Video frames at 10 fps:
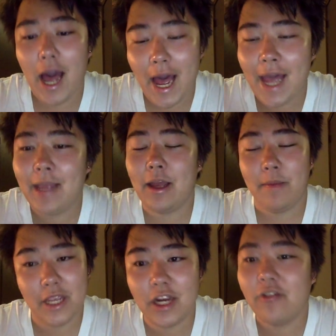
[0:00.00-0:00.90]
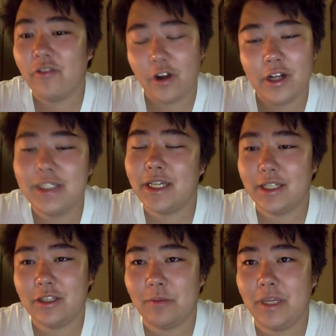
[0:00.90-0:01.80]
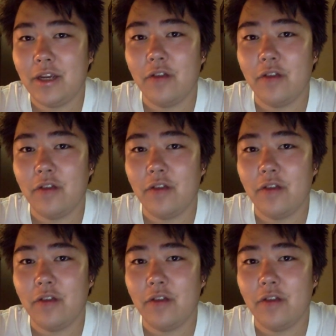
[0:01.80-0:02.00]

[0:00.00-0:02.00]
I am here for Honda Hitomi.